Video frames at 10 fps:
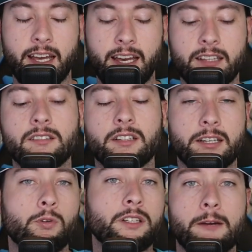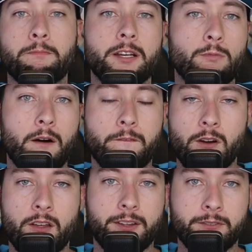And look, it worked out pretty well
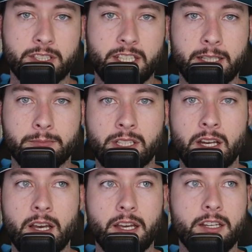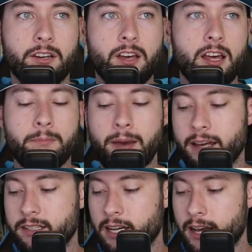for all the different teams. You know, not a
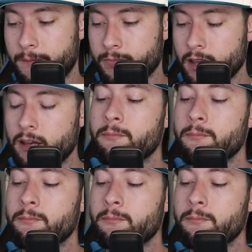bad time.